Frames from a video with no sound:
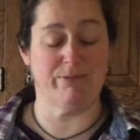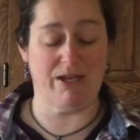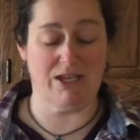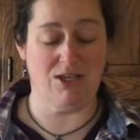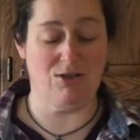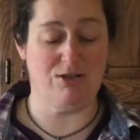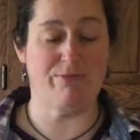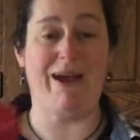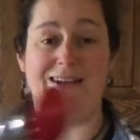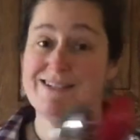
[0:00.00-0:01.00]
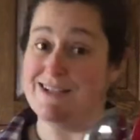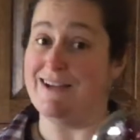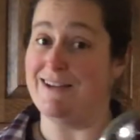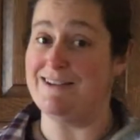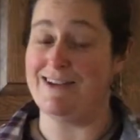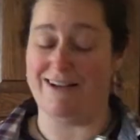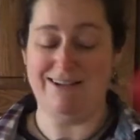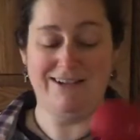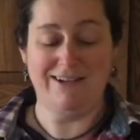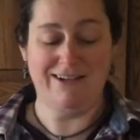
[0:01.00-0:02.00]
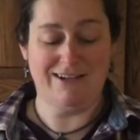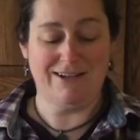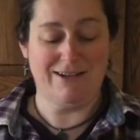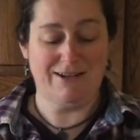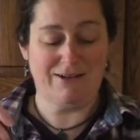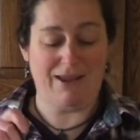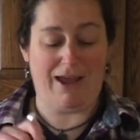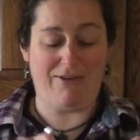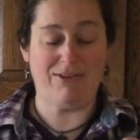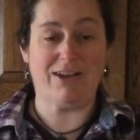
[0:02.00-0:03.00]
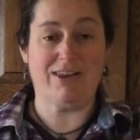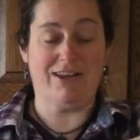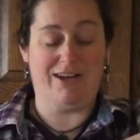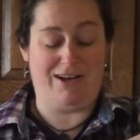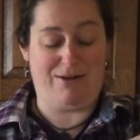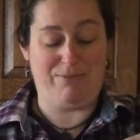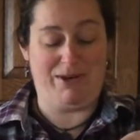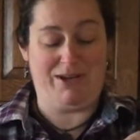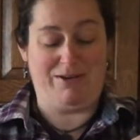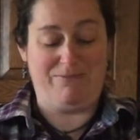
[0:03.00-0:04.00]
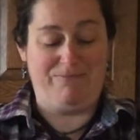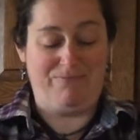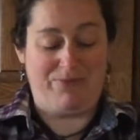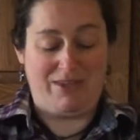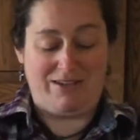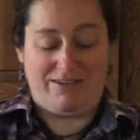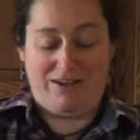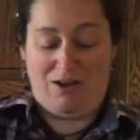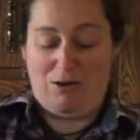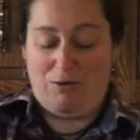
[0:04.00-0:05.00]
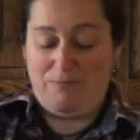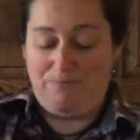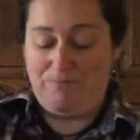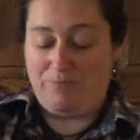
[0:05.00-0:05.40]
make a huge mess and have to clean it up, you know. So